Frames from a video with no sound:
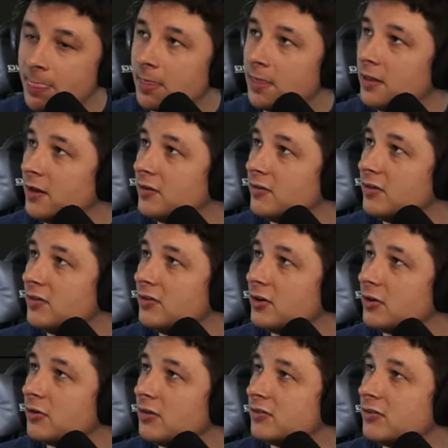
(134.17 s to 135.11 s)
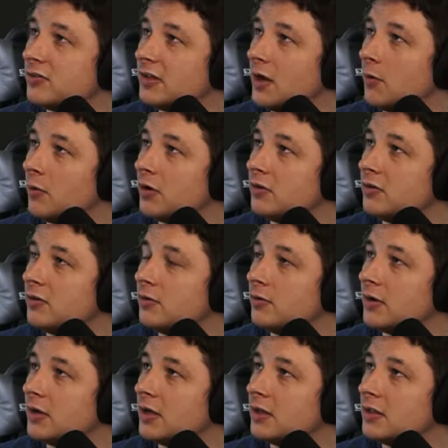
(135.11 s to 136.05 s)
the tier list is not wanting
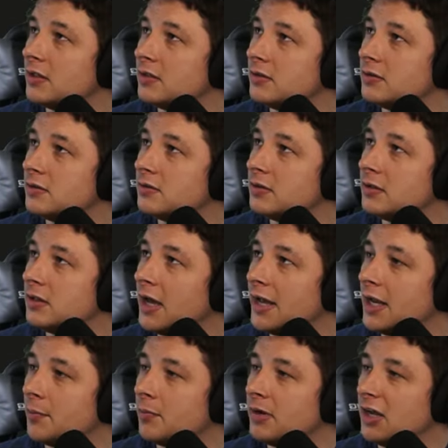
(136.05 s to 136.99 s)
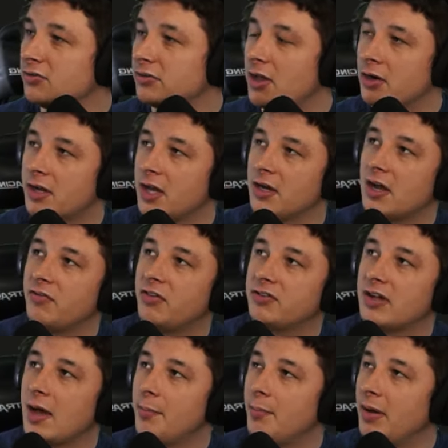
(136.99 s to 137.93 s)
to line up nice without cutting off the
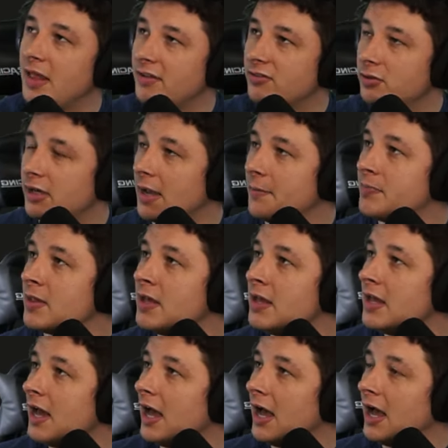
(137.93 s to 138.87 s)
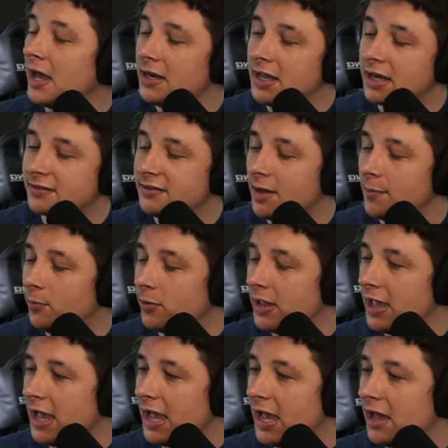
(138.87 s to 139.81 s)
top, but that's okay. Next up, we
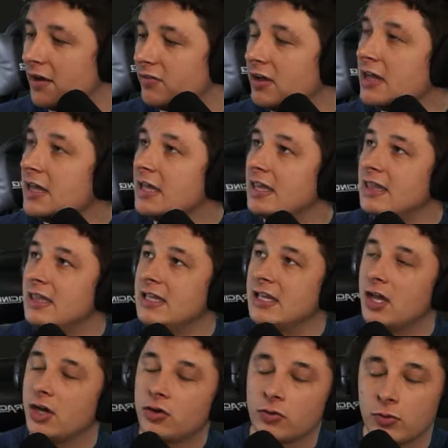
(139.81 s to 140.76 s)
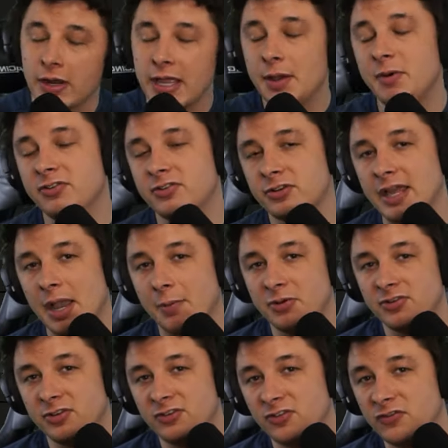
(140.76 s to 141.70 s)
have the Grey Wizard Hat,
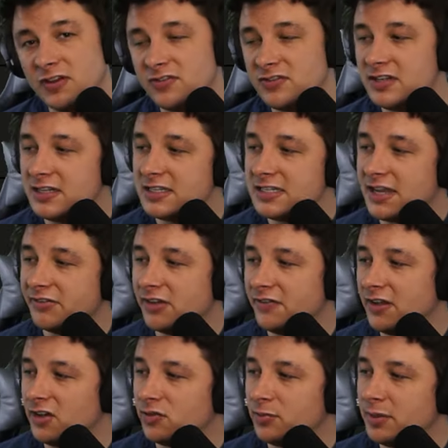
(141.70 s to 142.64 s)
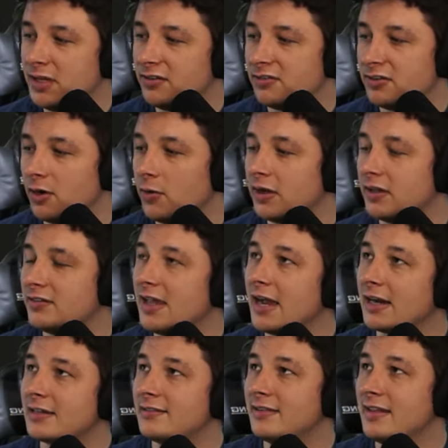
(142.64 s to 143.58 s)
which is 1570 on the HP, so
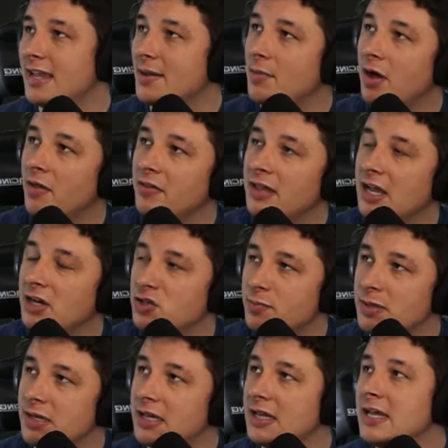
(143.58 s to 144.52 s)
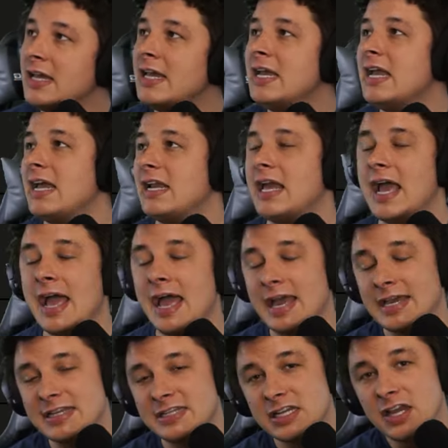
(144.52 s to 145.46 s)
exact same on the HP, and it
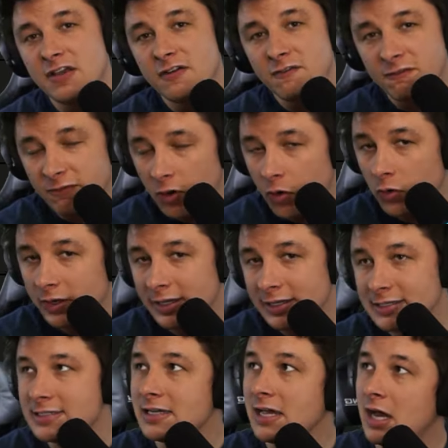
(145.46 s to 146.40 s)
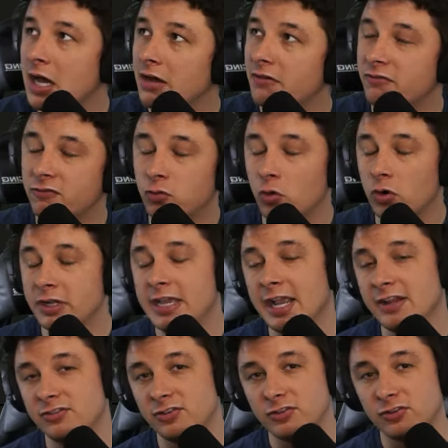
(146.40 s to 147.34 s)
has focus of
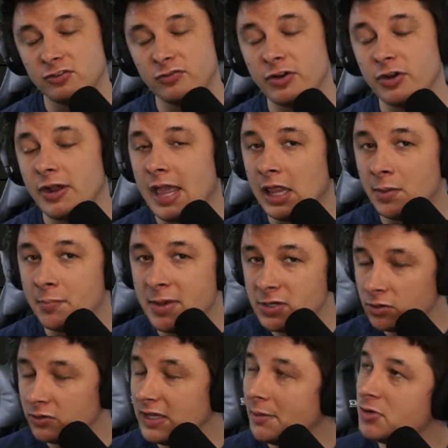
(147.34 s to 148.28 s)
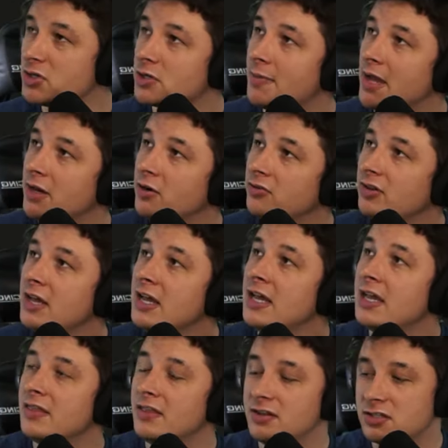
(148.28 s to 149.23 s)
48. So this is for your elemental damage commanders.
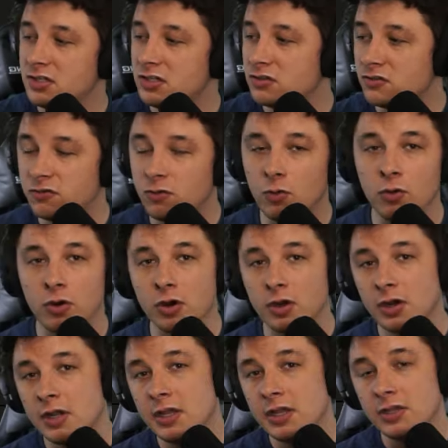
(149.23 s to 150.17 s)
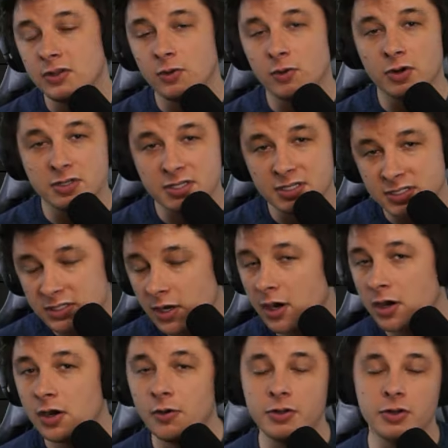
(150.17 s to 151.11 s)
This is for your
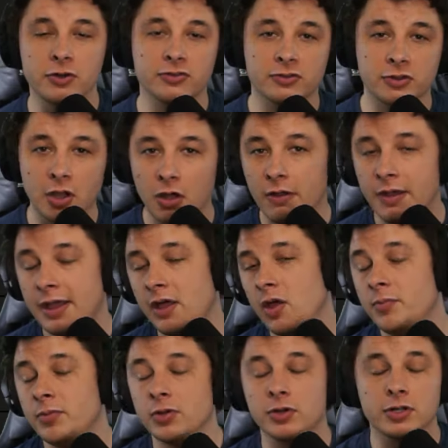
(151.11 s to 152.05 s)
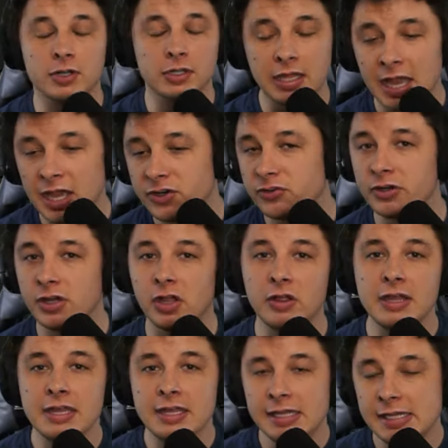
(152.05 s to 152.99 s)
Sistaro, your Skullhelm, your
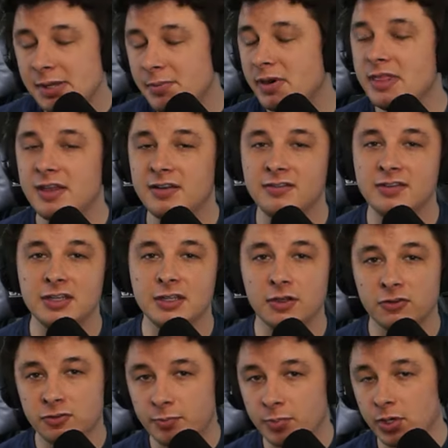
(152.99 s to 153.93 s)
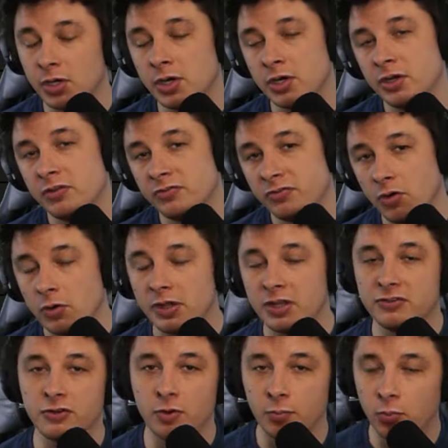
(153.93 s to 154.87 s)
Galadriel, anybody that deals burn,
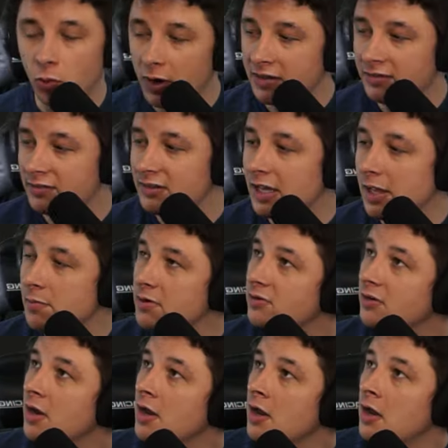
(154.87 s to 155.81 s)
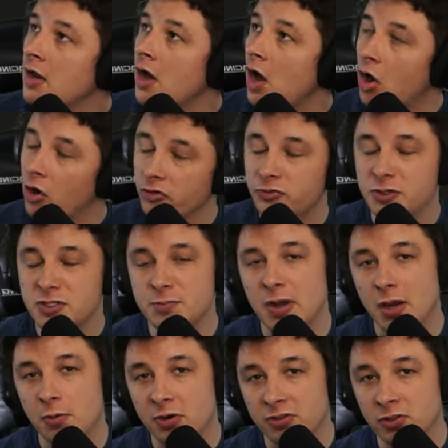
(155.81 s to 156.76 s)
focus, or poison damage. Also, it's
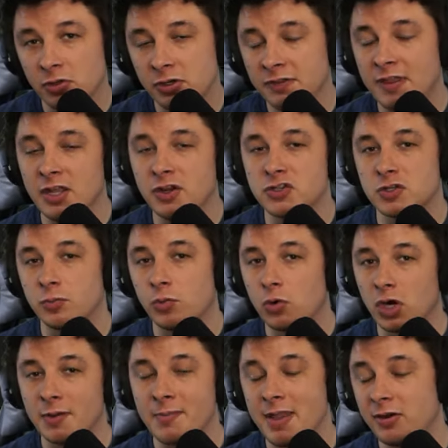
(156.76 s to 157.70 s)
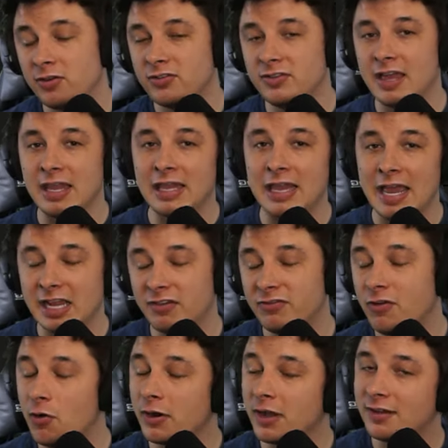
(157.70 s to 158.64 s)
probably worth noting that your support commanders that like
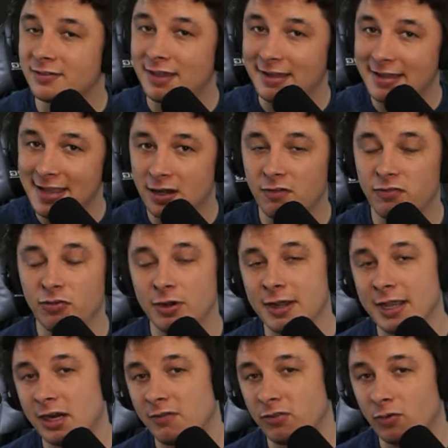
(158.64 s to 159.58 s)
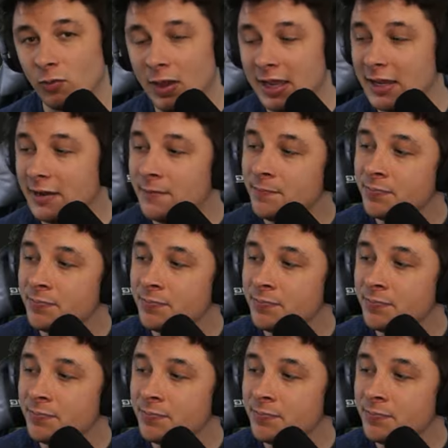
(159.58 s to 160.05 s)
focus, like Gandalf the White,